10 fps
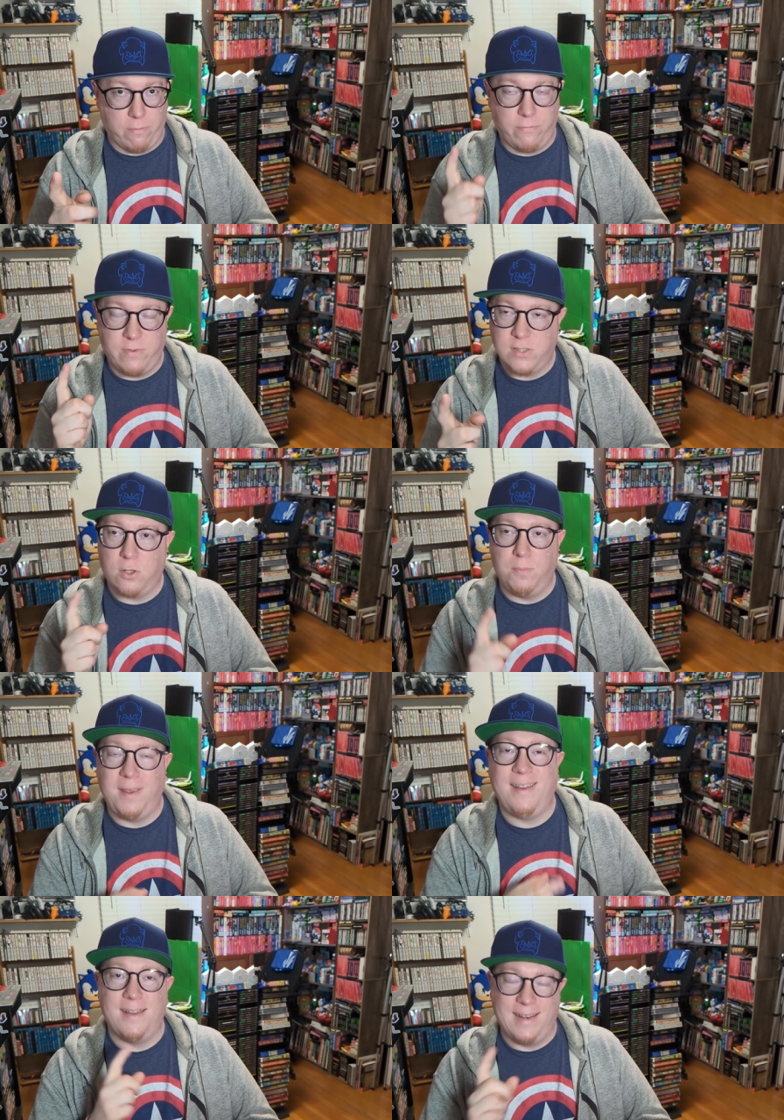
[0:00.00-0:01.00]
Physical
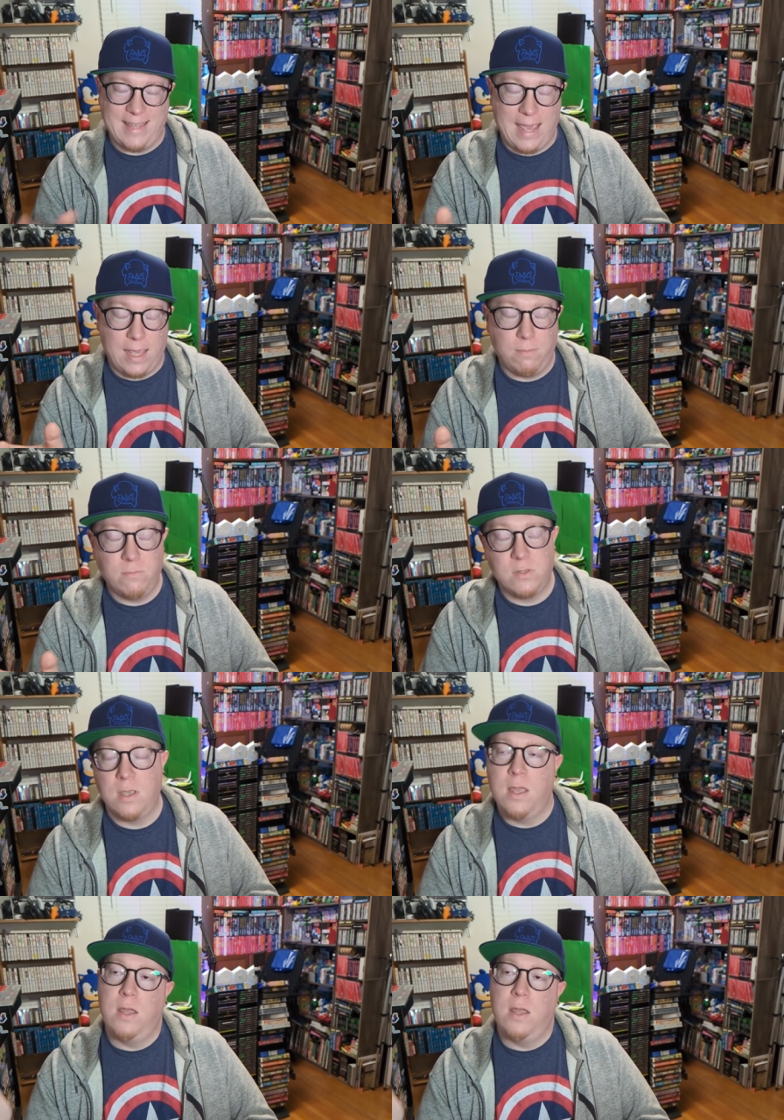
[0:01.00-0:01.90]
media and games.